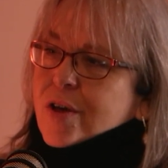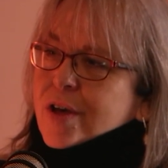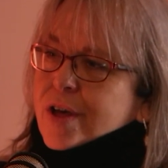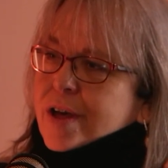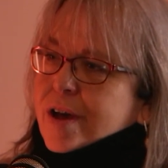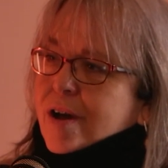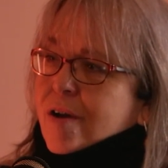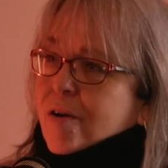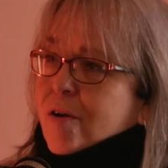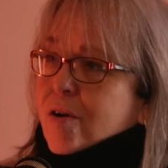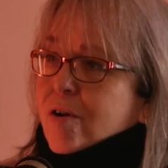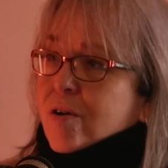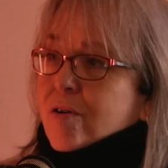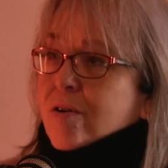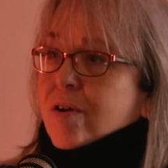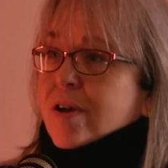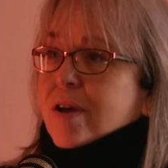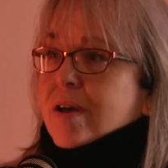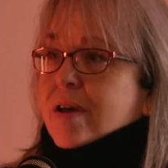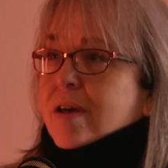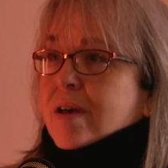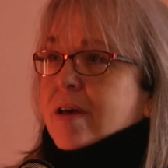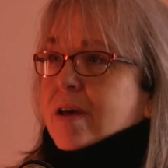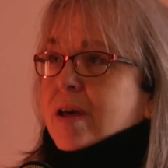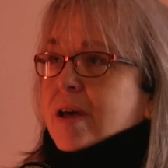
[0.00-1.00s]
Or
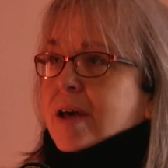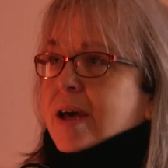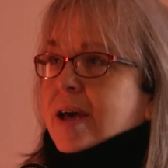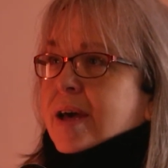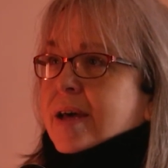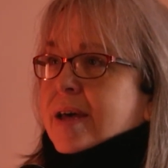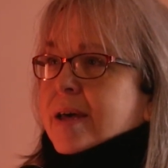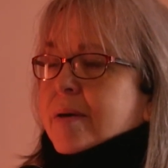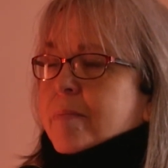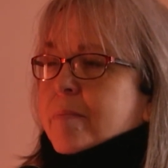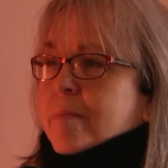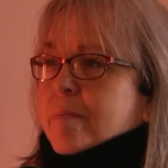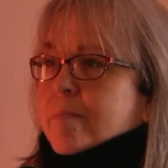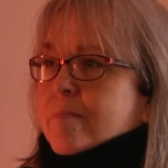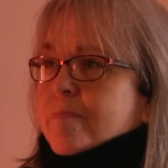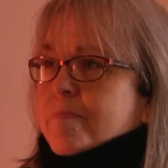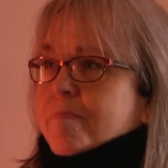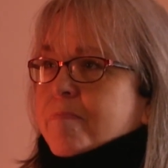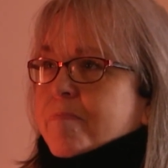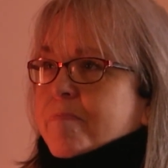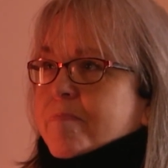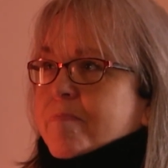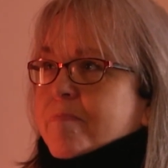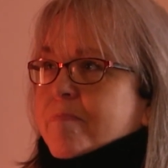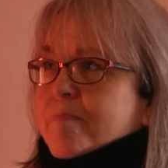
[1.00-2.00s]

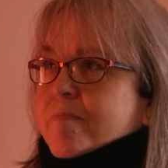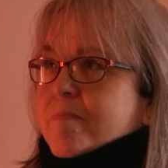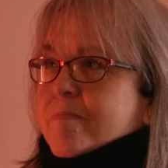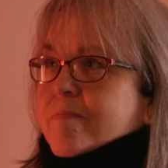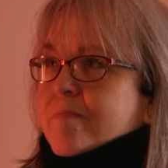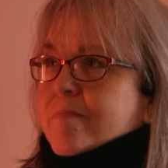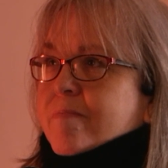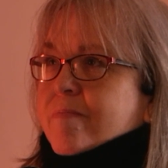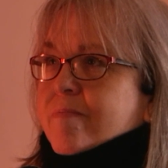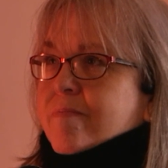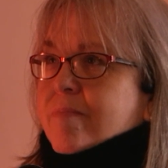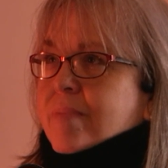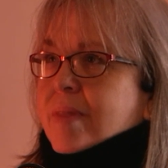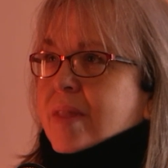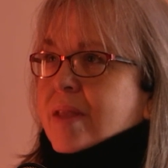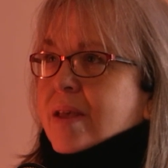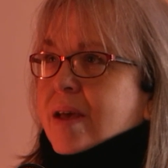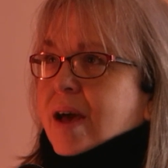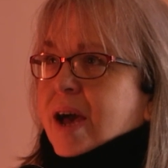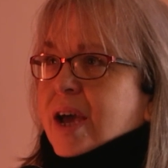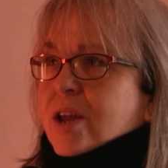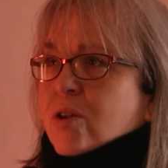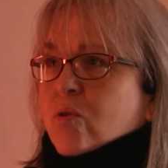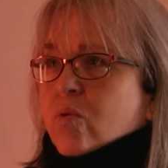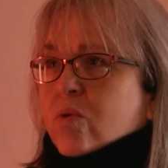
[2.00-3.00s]

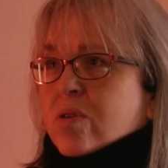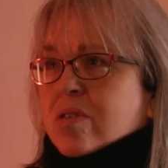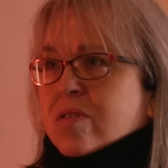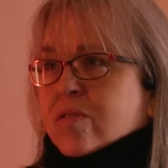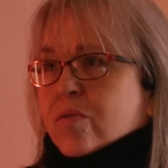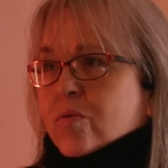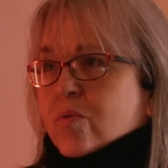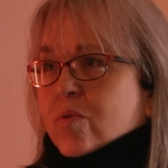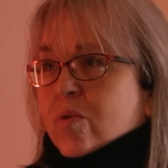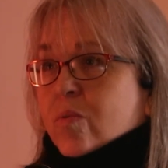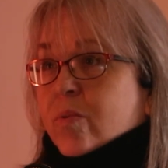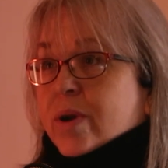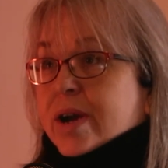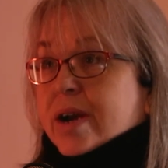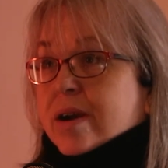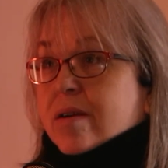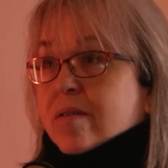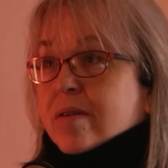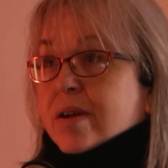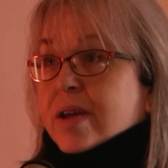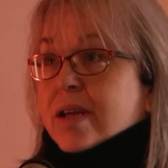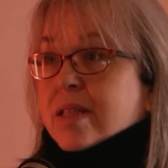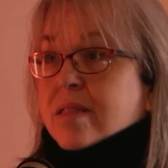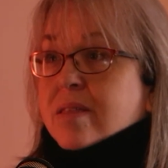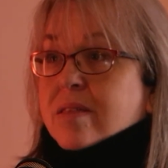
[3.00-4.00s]
I know a school
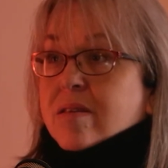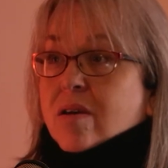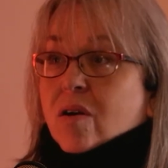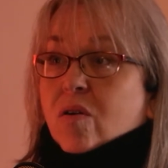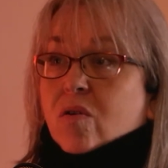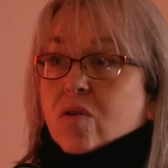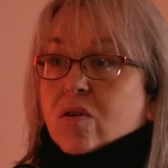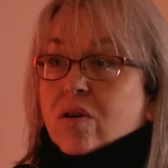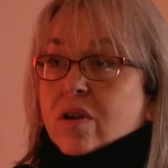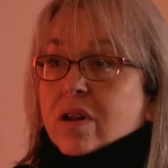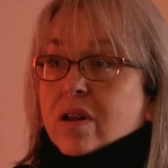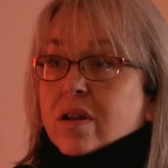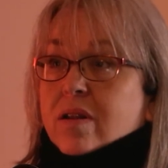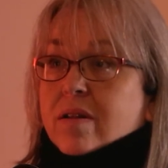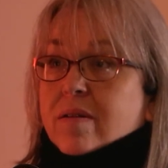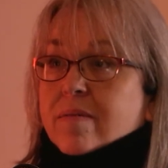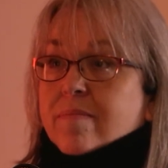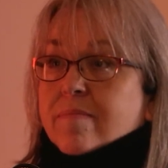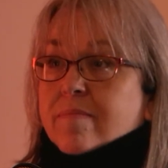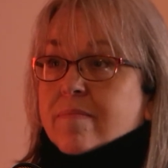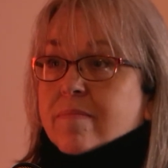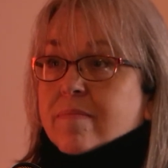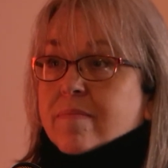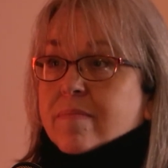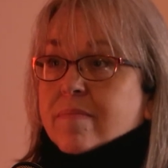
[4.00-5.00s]
where it's all
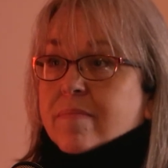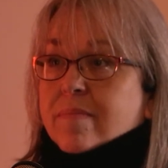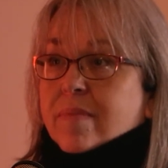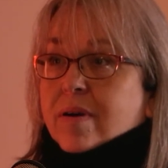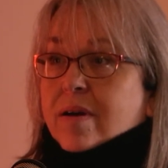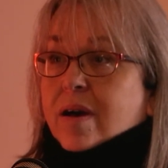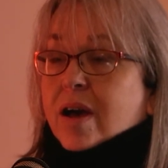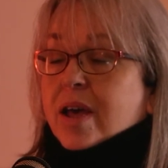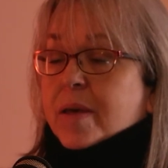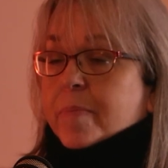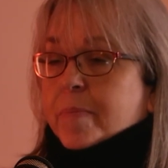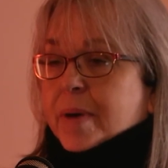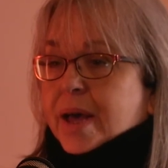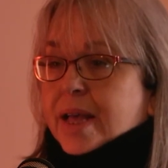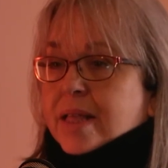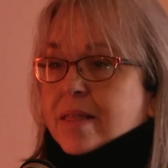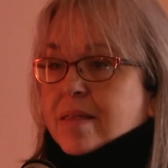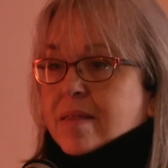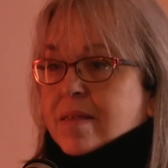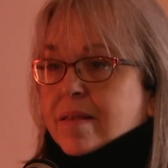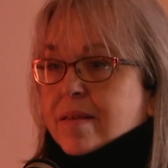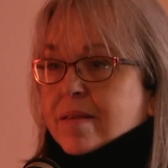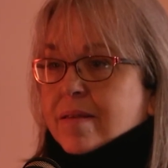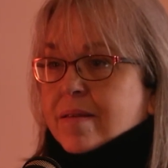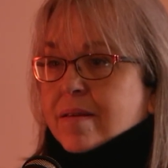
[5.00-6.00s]

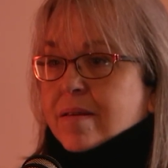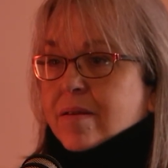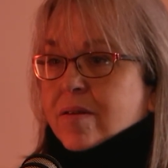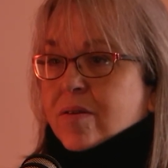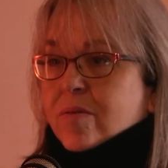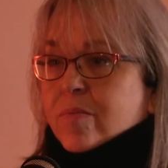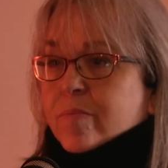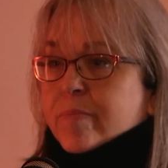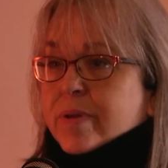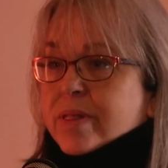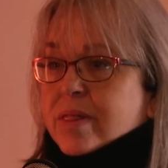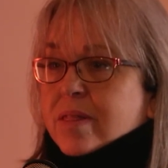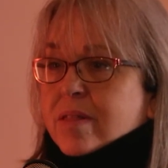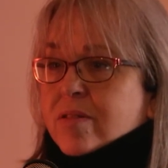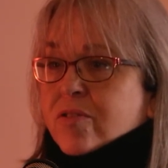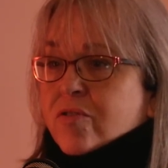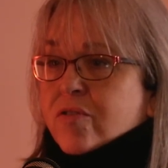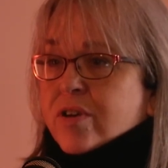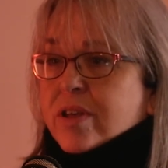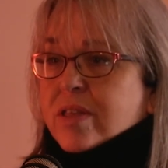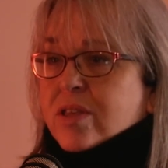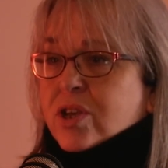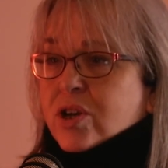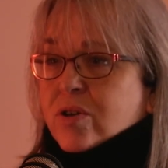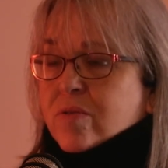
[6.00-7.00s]
iPads, but the
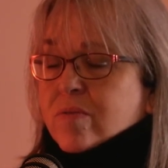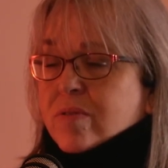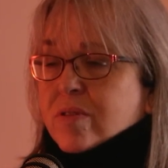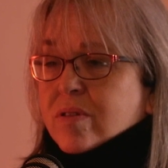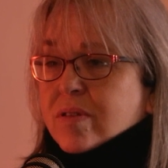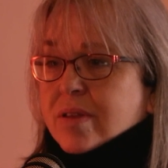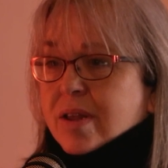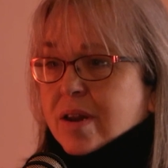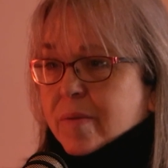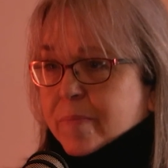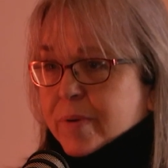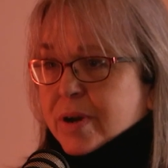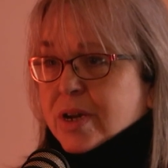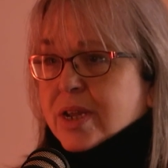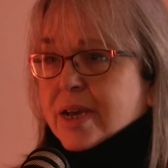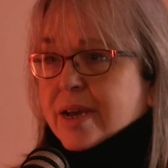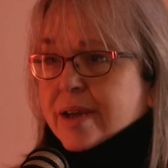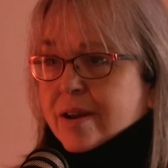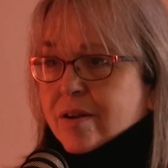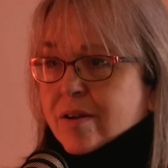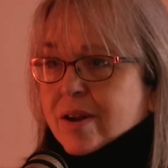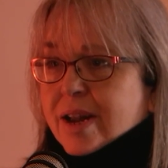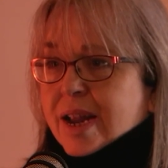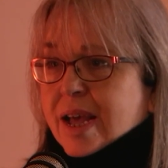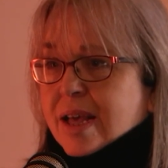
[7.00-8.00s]
3 students in a
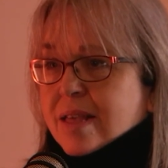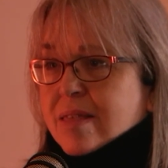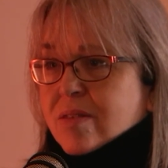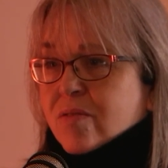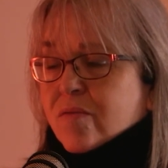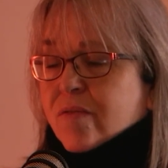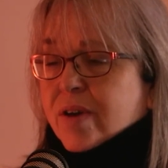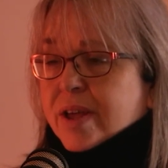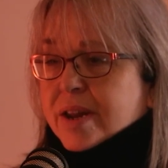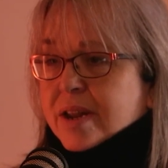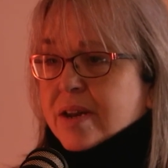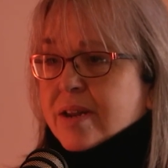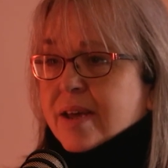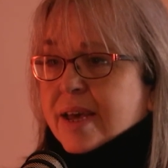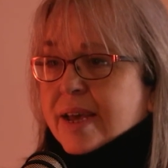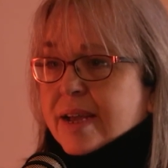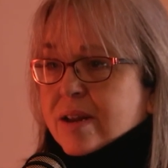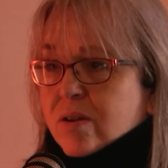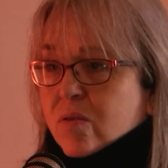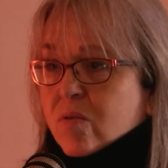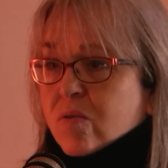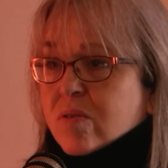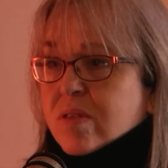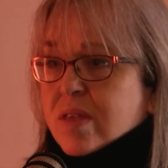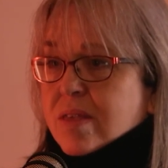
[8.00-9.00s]
particular class who've had a
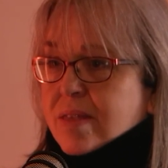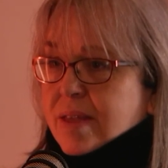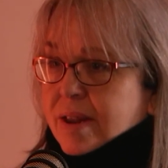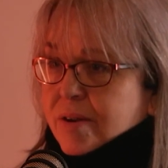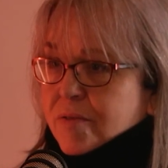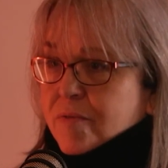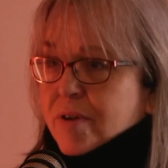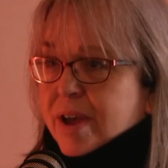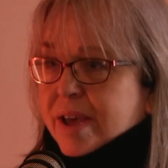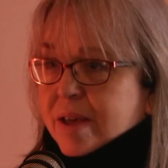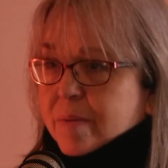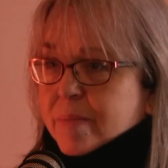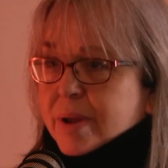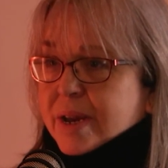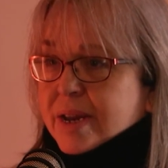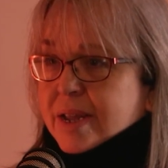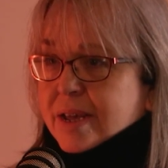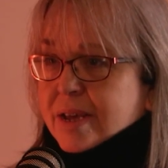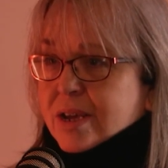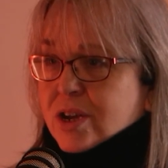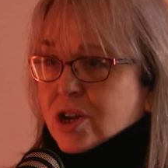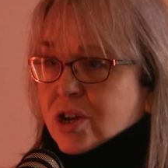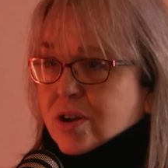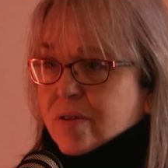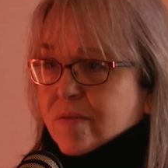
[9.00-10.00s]
diagnosis and a
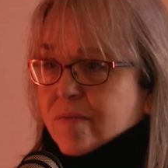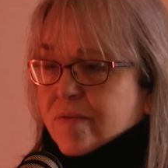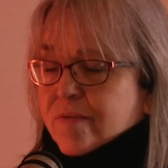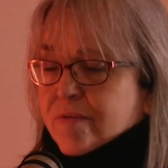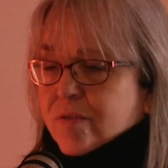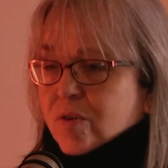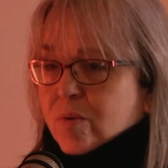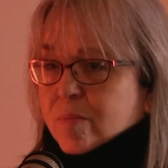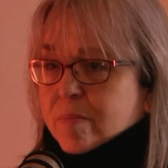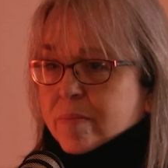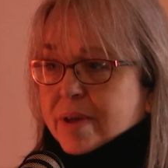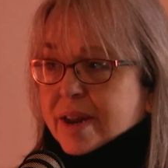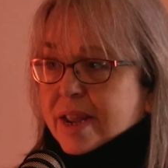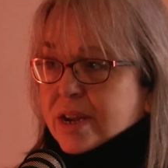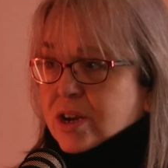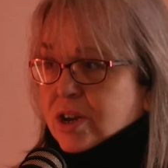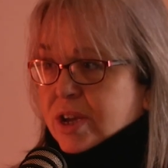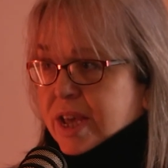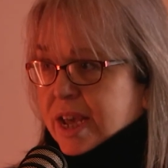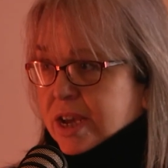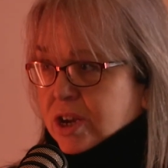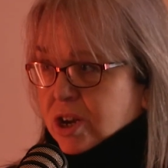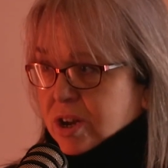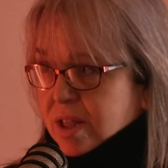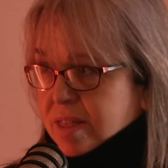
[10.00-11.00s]
recommendation from an
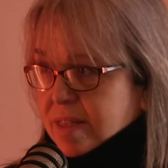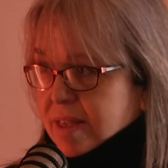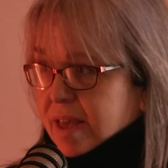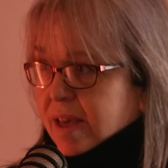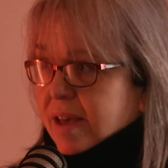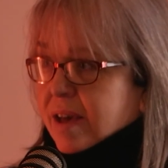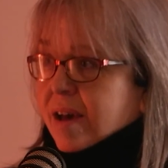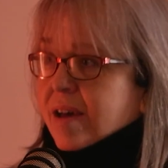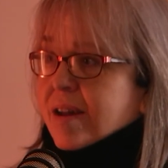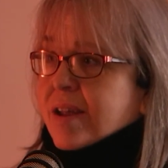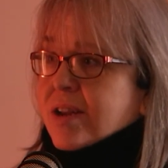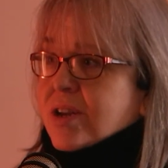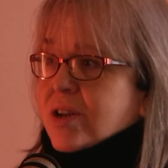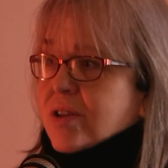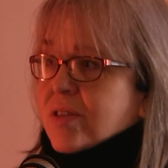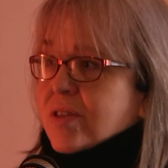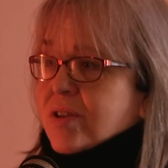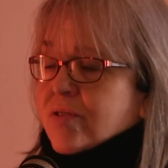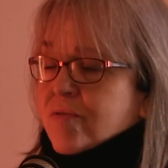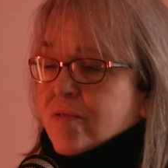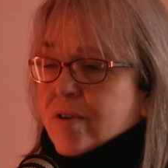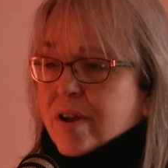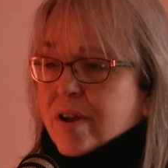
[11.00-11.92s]
educational psychologist or an